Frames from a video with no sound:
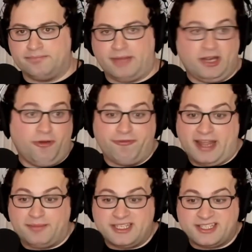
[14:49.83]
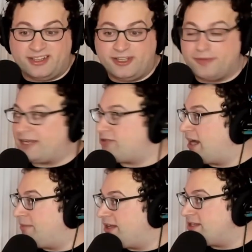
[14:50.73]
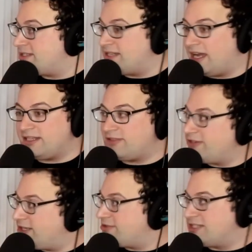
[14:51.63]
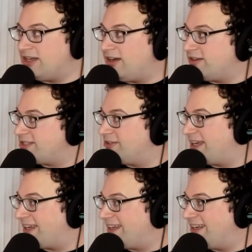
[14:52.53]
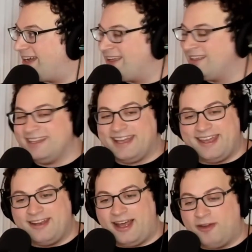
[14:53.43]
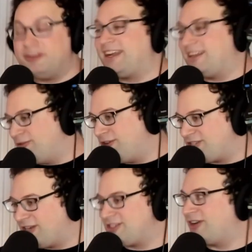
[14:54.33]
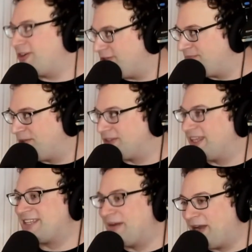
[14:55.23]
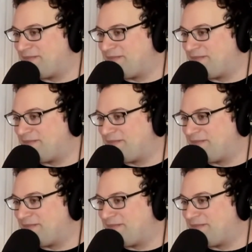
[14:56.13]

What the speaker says: whole family's still here. My grandma is 93 years young, still kicking in 92 years young. Sorry, her birthday's coming up